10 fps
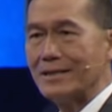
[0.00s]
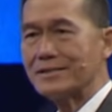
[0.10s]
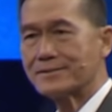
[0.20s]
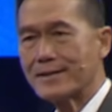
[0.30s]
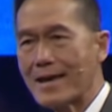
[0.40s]

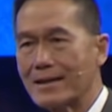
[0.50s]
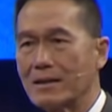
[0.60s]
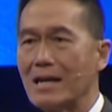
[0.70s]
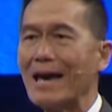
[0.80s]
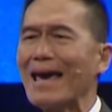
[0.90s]
He's
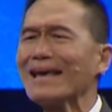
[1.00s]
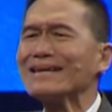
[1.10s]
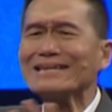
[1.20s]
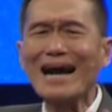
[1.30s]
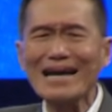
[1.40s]
saying, hey
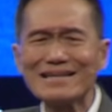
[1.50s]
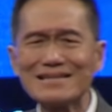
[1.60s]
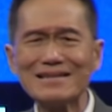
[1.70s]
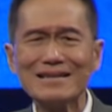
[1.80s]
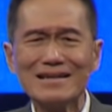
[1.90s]

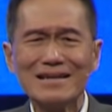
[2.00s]
guys,